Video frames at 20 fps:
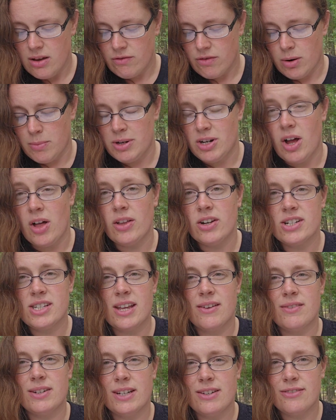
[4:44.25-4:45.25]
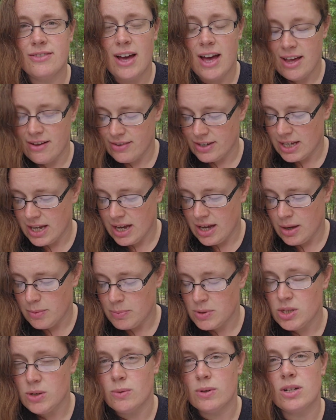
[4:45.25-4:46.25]
from $1.75 a cup
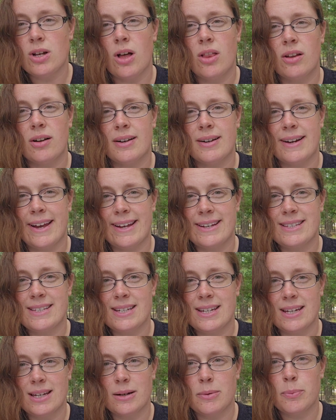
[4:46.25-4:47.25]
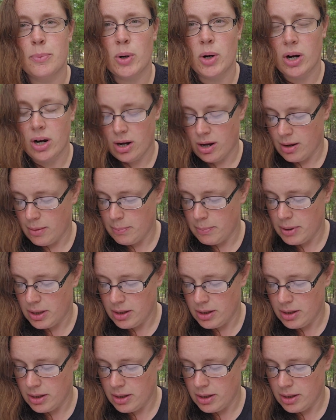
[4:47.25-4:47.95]
to $1.19 per cup.